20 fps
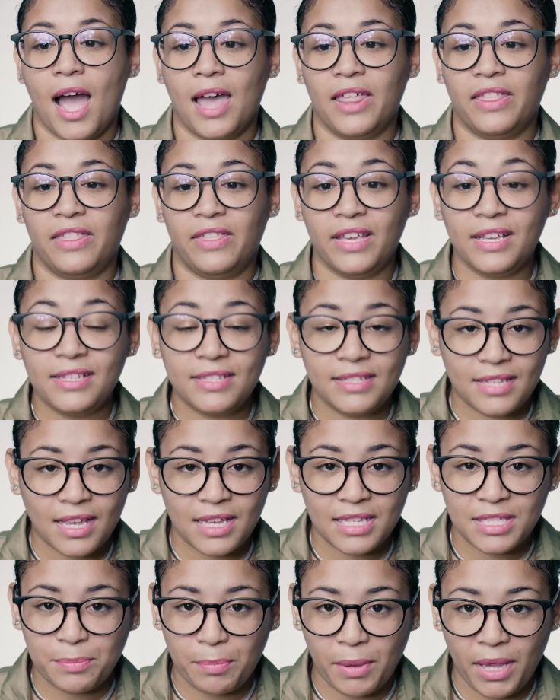This
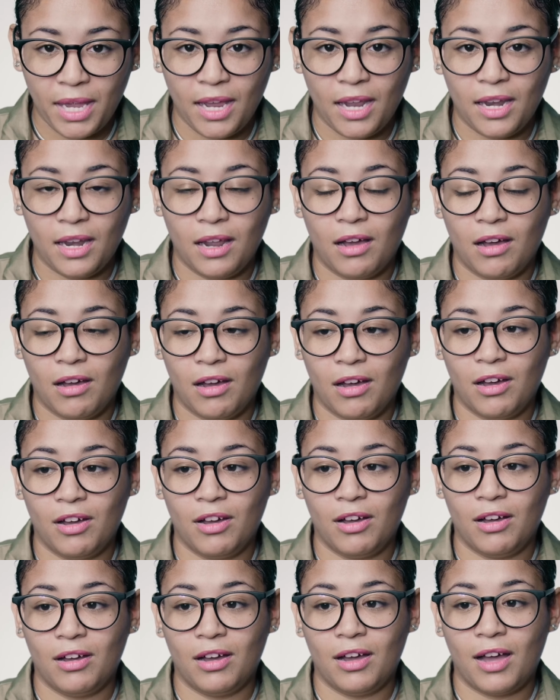has been,
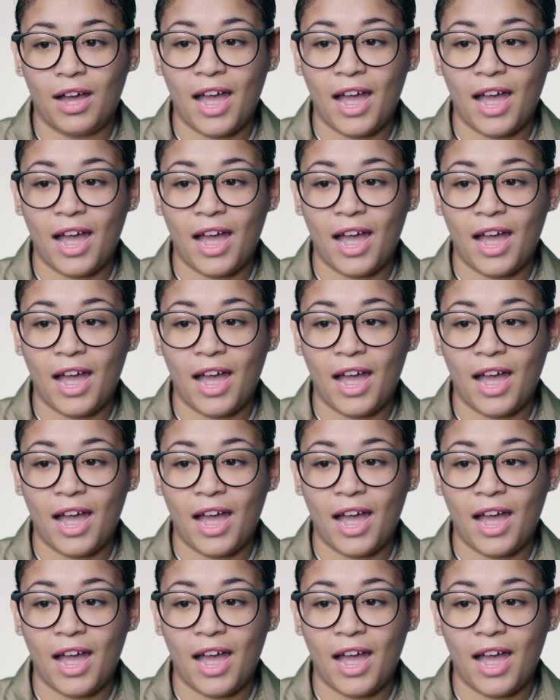I